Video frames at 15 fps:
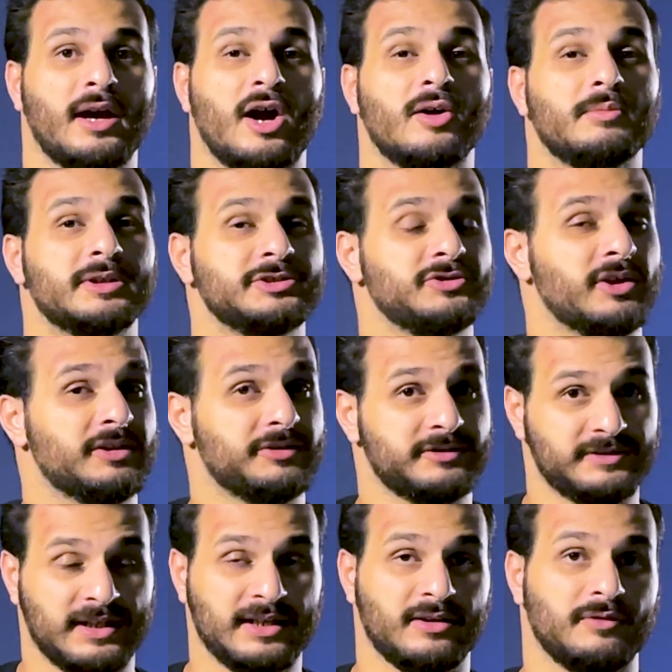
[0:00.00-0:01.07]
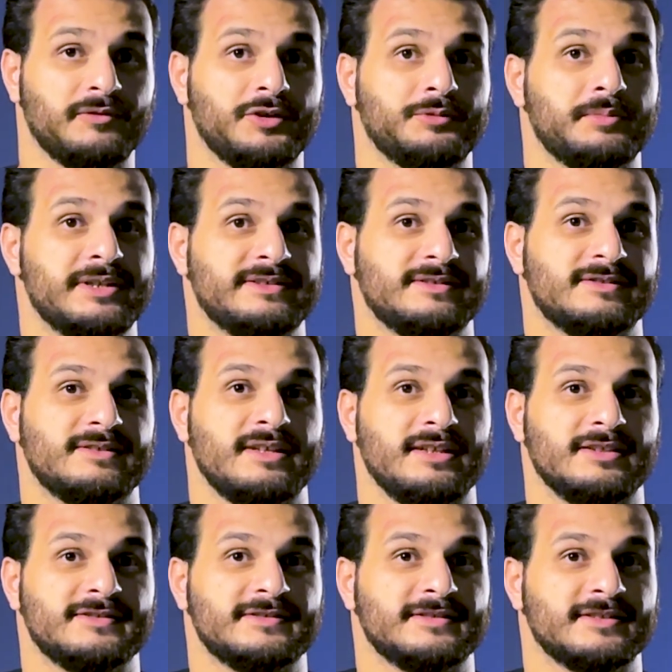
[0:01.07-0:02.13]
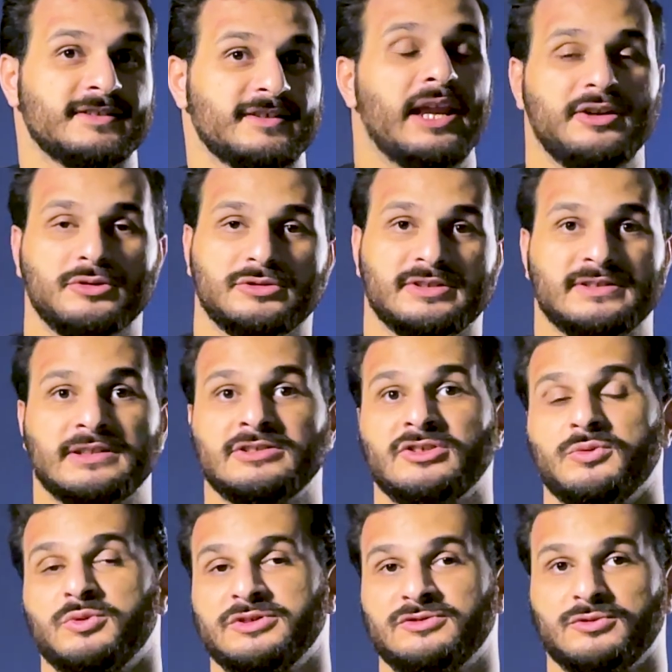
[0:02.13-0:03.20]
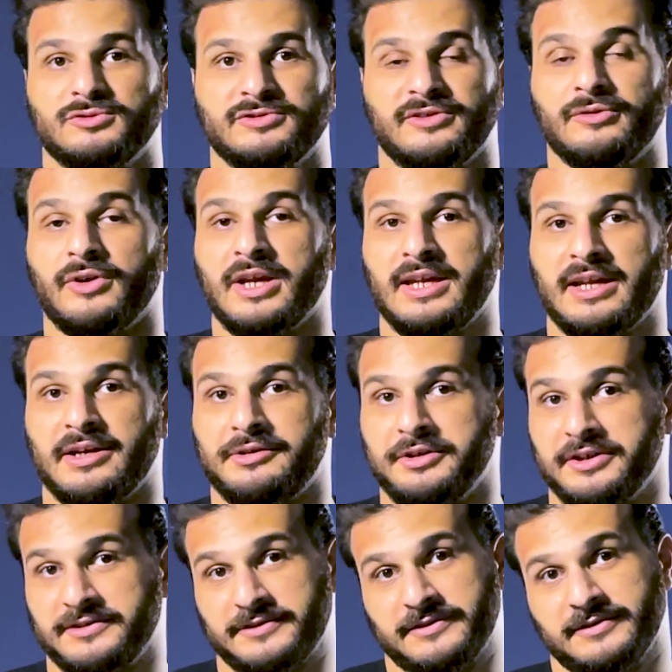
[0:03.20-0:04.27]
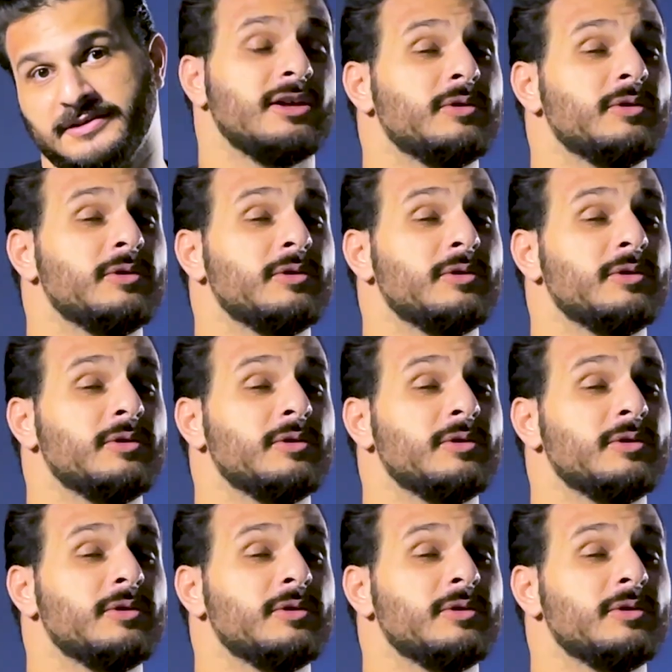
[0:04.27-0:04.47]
how much you understand of your business needs and your decision with those gray areas.